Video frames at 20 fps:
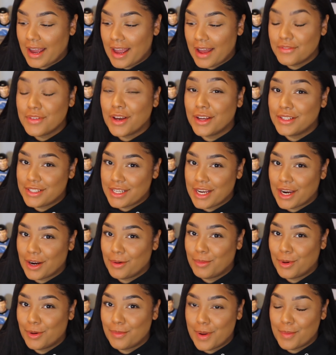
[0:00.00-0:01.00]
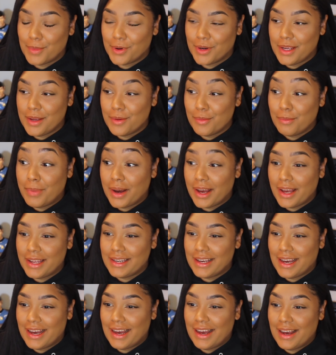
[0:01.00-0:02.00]
I have a terrible memory,
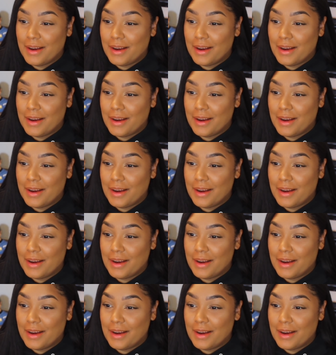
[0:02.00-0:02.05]
but